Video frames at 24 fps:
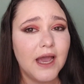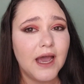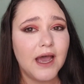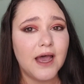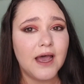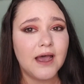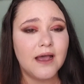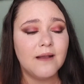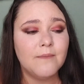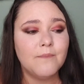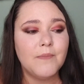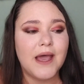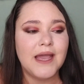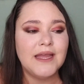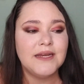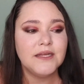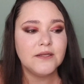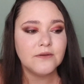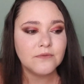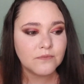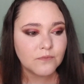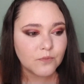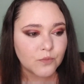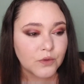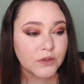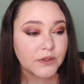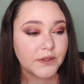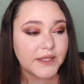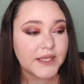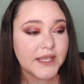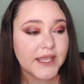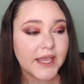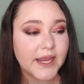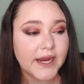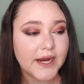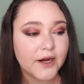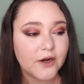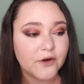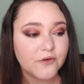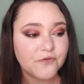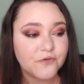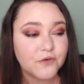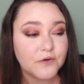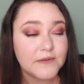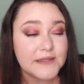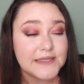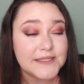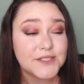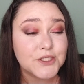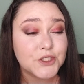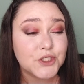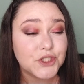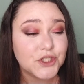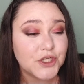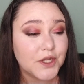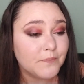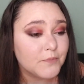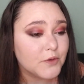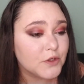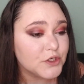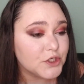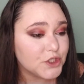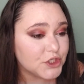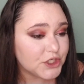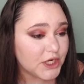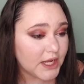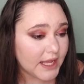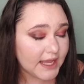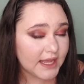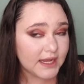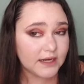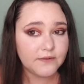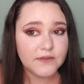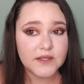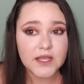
I didn't really care for this shimmer shade.